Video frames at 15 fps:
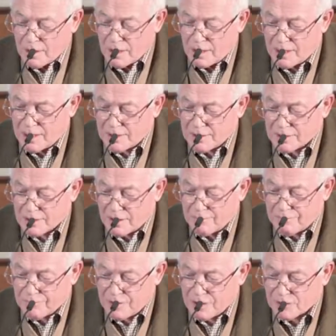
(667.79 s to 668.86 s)
And
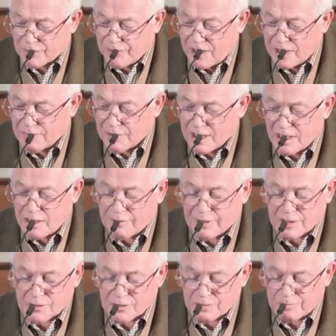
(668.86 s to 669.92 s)
there's favoured
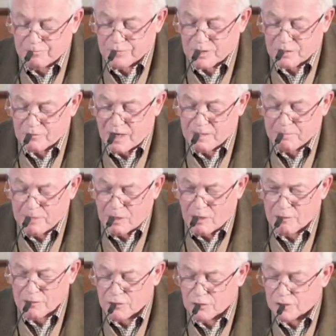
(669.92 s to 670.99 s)
areas. Grey
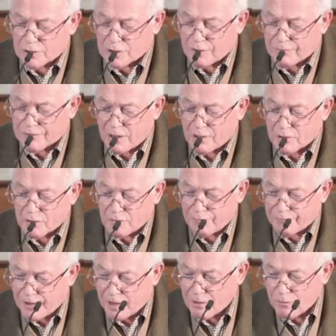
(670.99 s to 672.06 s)
partridges have done
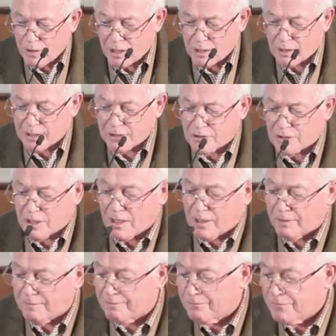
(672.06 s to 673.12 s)
very well this year,